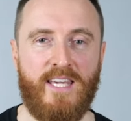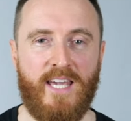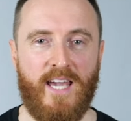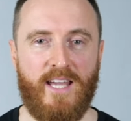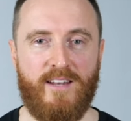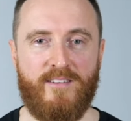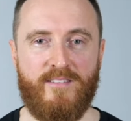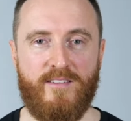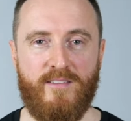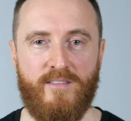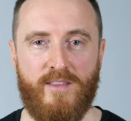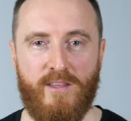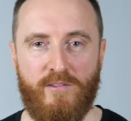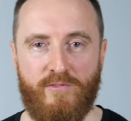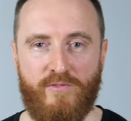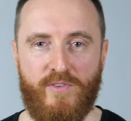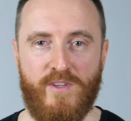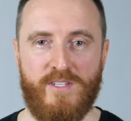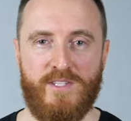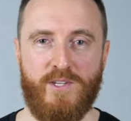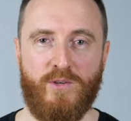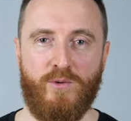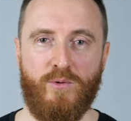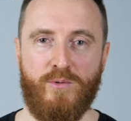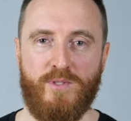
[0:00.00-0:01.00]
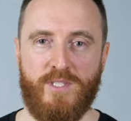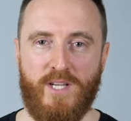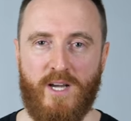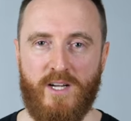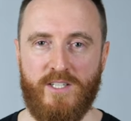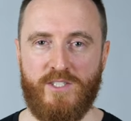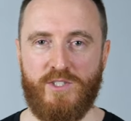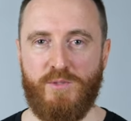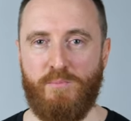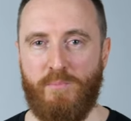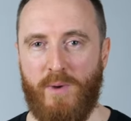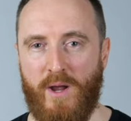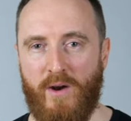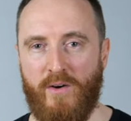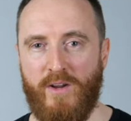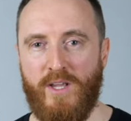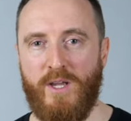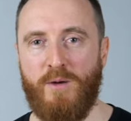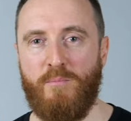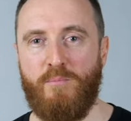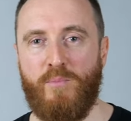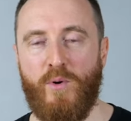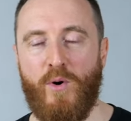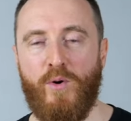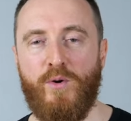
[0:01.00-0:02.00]
get the physical touch
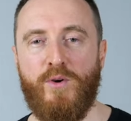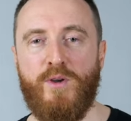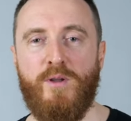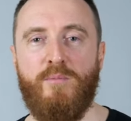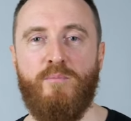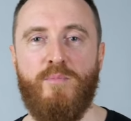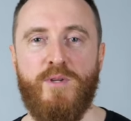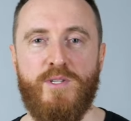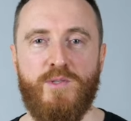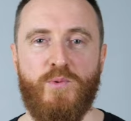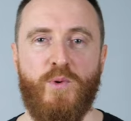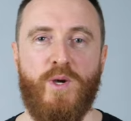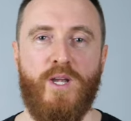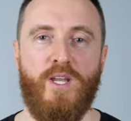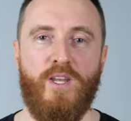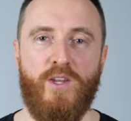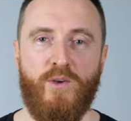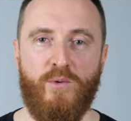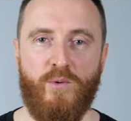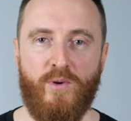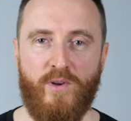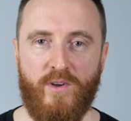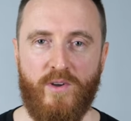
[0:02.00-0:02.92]
barrier broken between you